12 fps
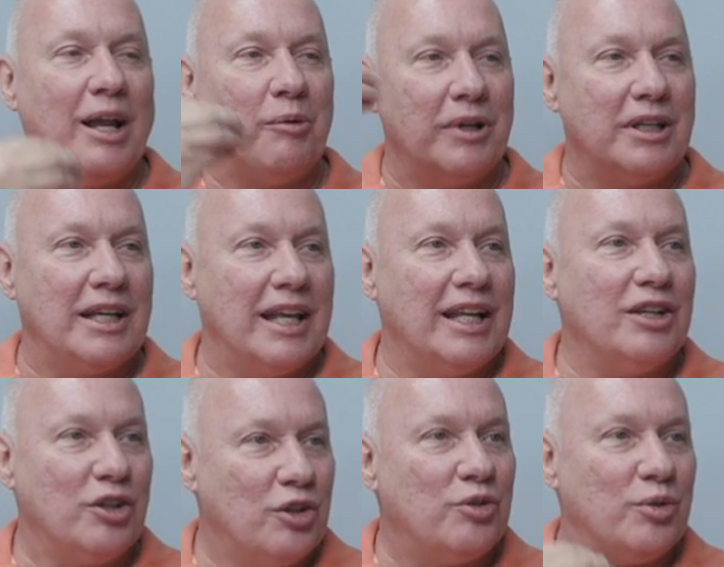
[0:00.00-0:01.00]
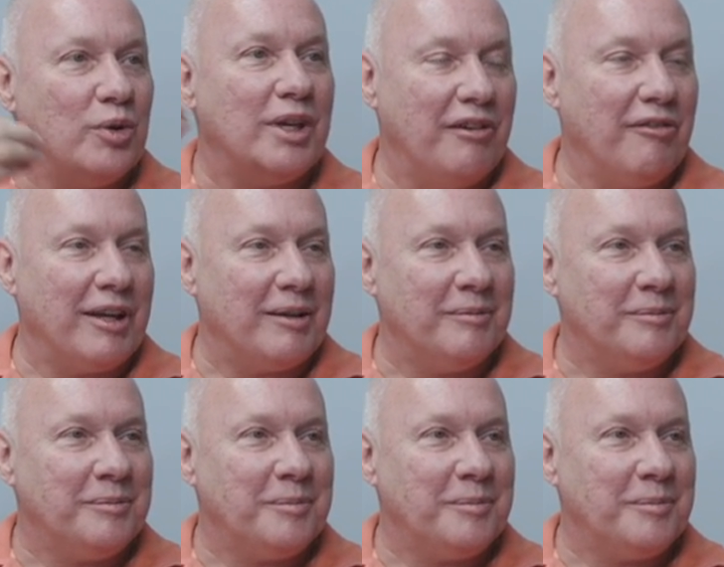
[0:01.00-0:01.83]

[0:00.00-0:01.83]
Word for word: I want to get into true giving,